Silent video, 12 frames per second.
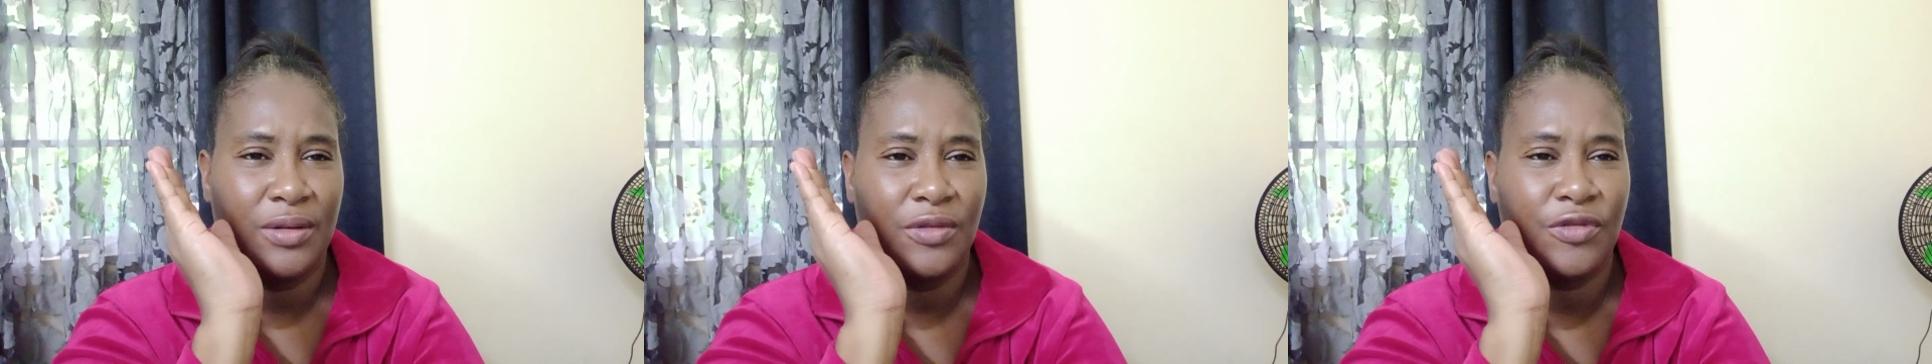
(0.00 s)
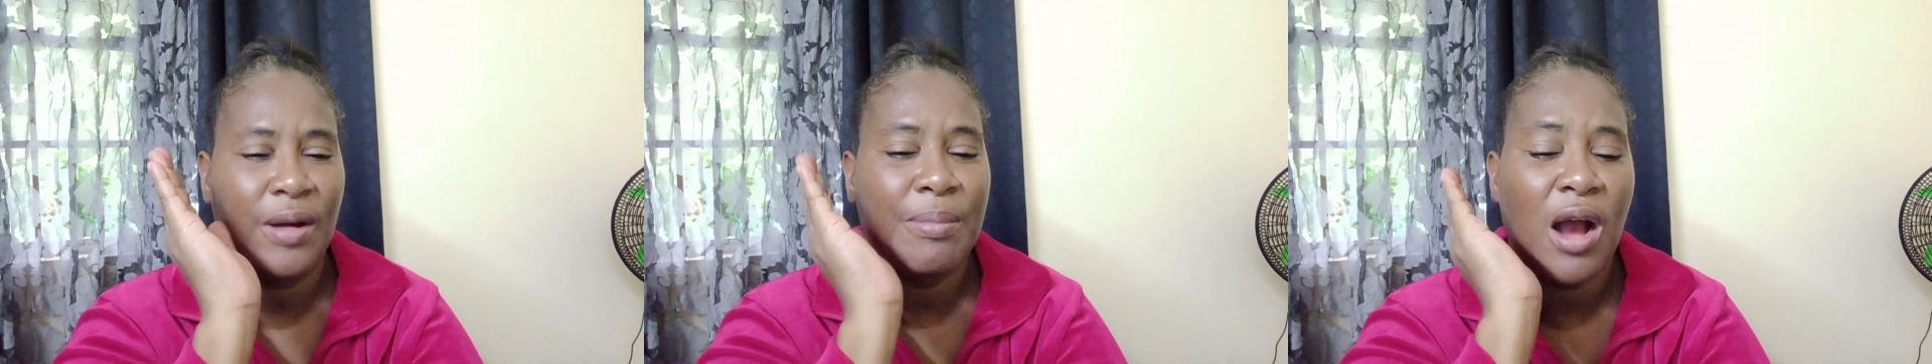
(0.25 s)

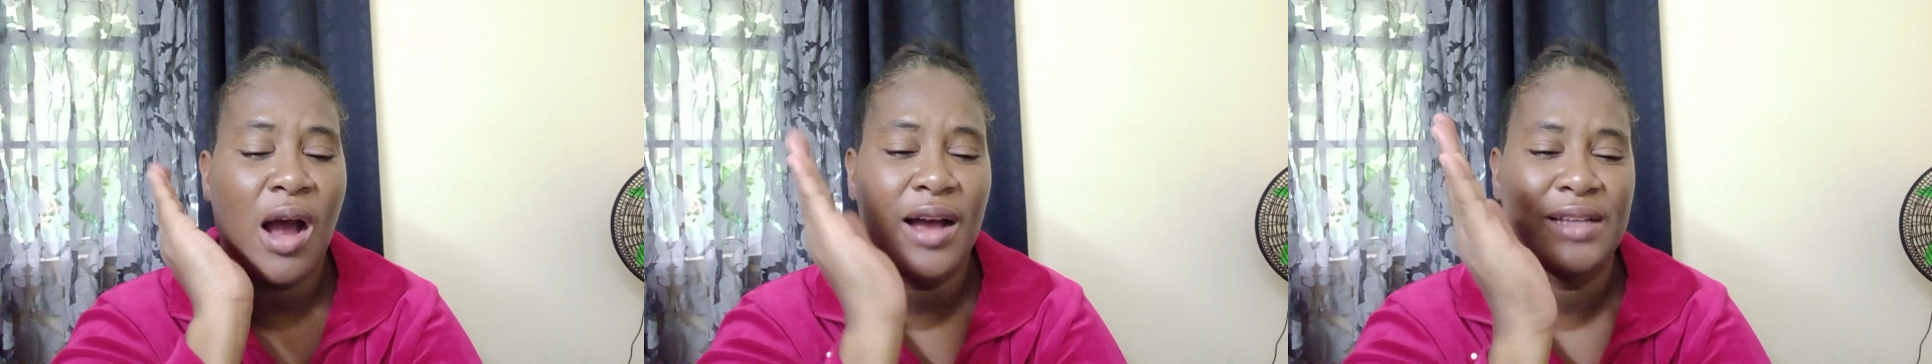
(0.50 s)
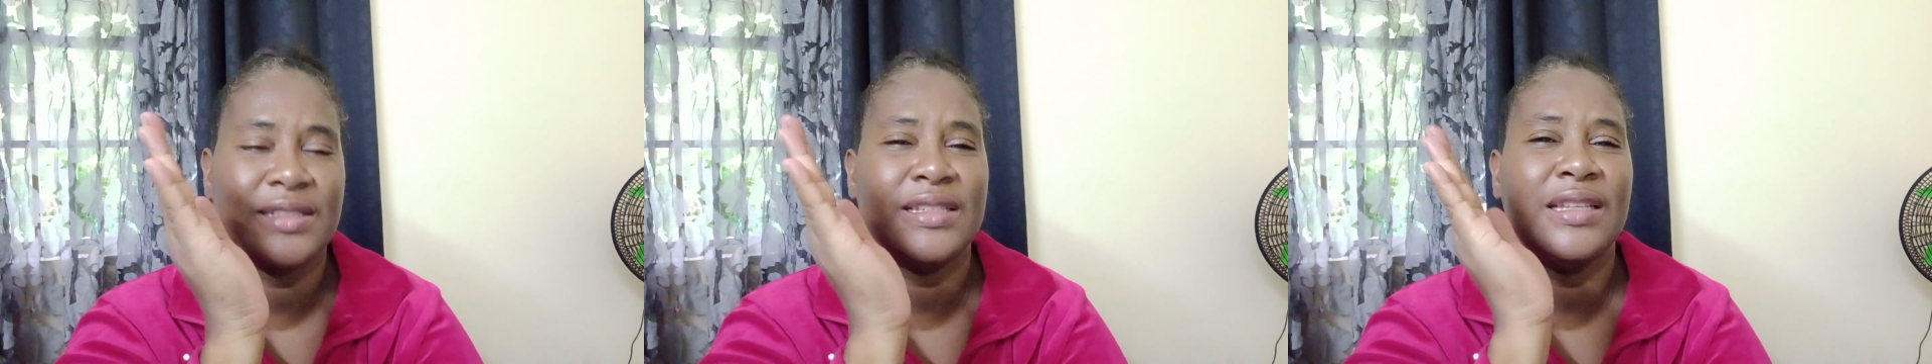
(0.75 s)
from
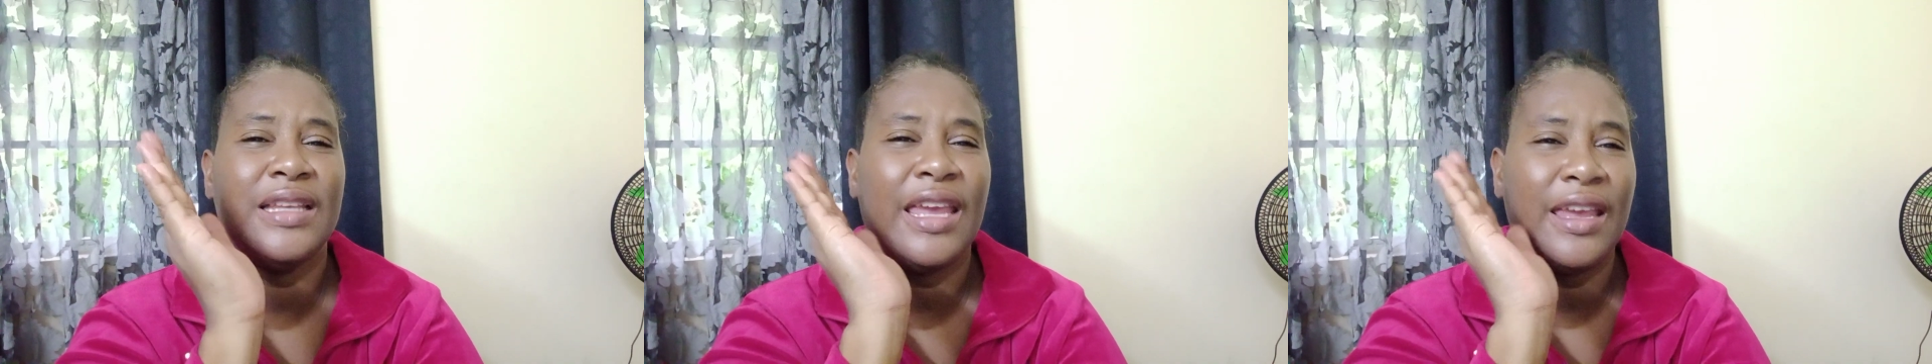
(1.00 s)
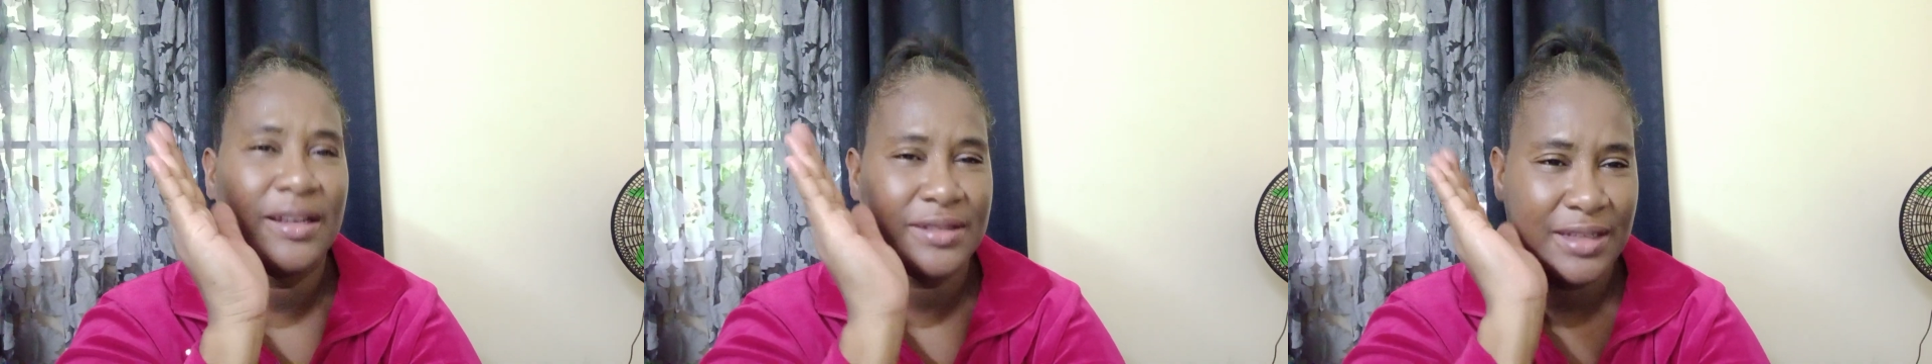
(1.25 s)
causing
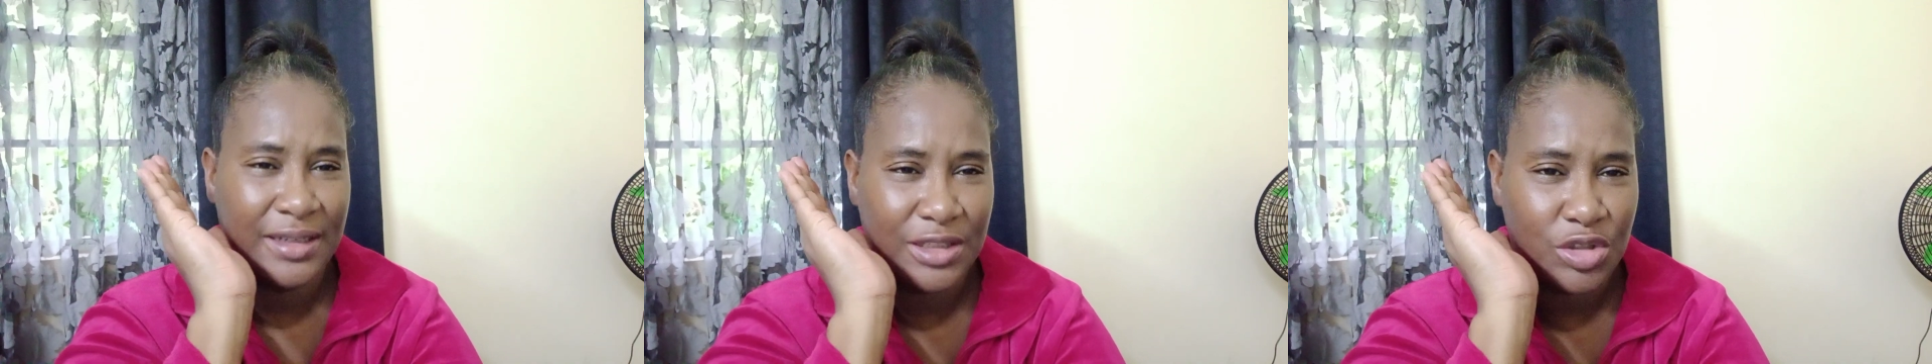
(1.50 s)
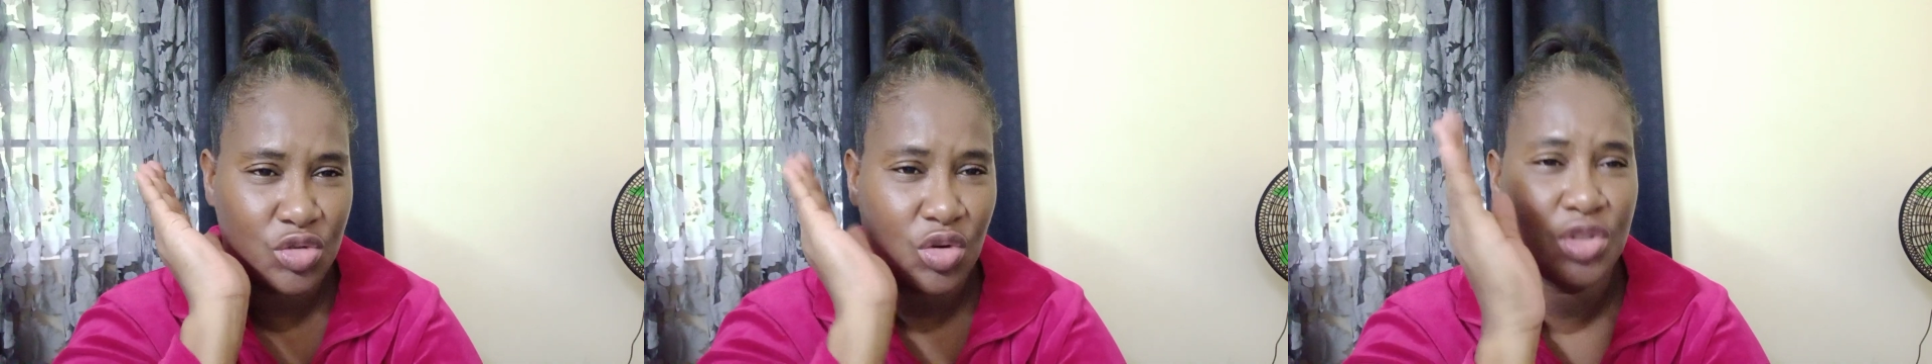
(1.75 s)
chaos and
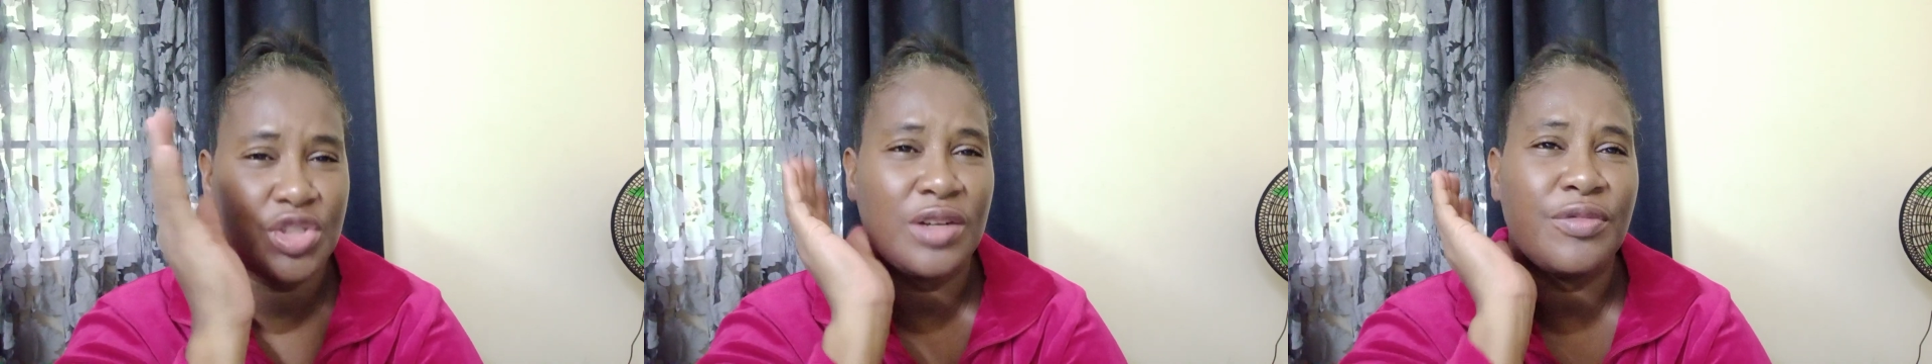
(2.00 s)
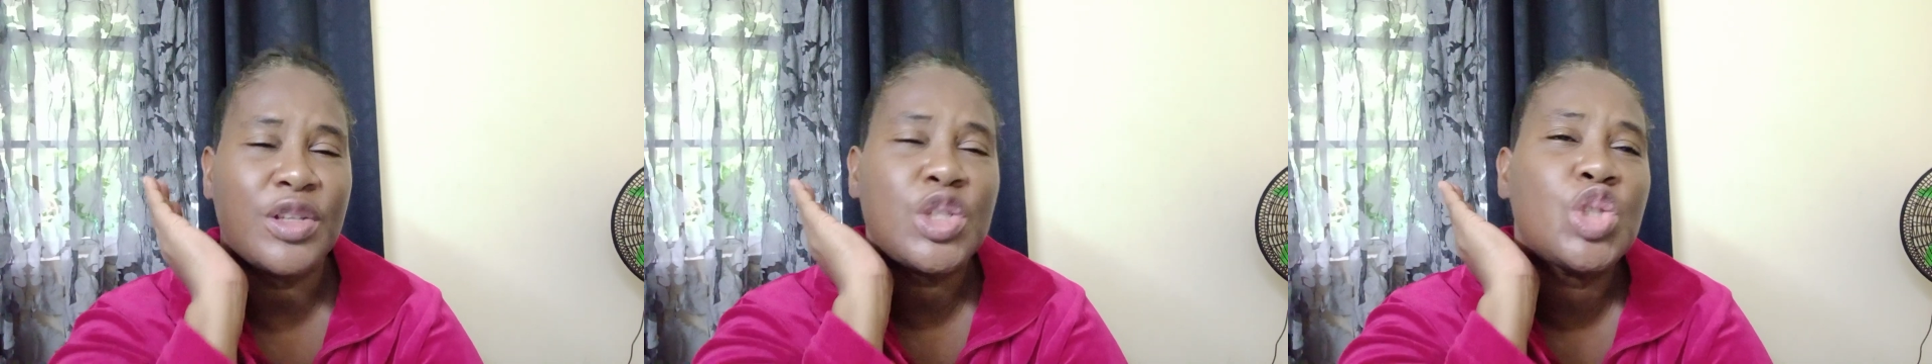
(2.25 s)

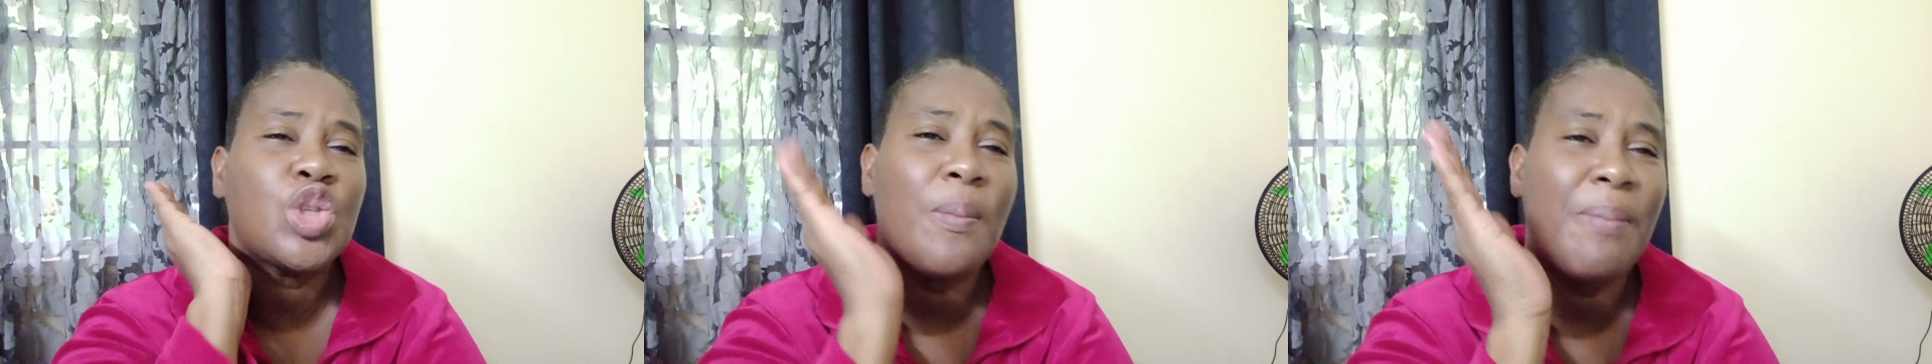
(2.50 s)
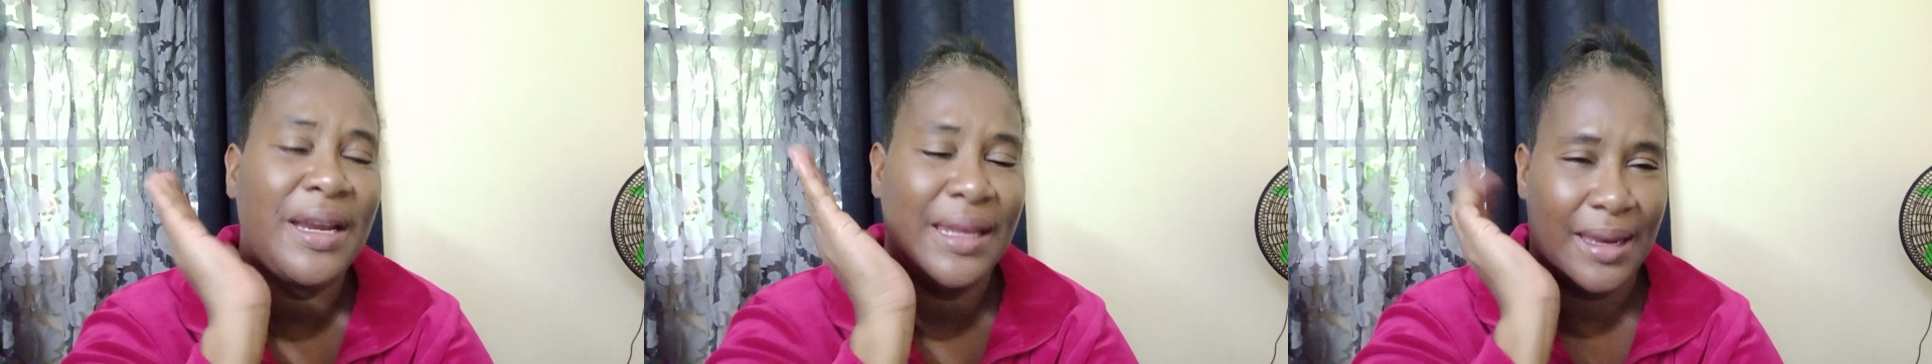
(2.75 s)
destruction for
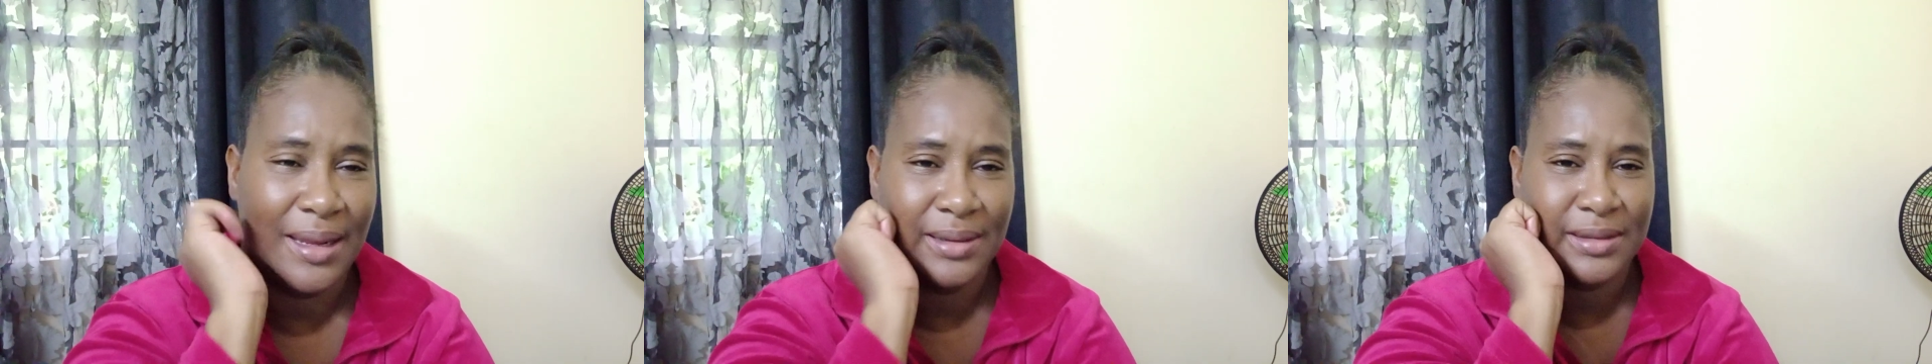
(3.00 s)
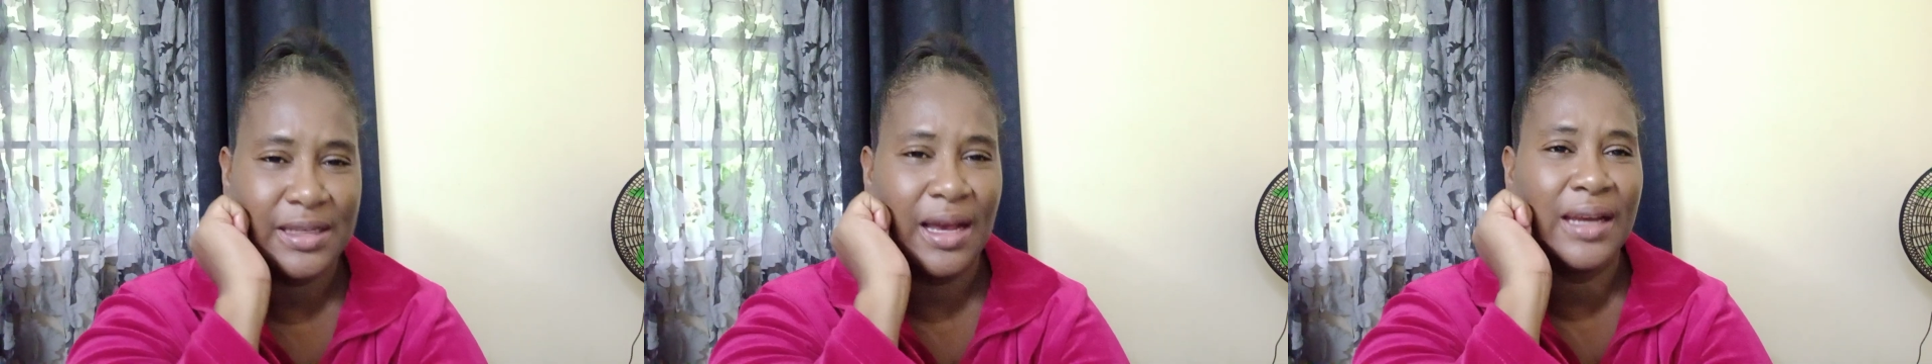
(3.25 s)
somebody else?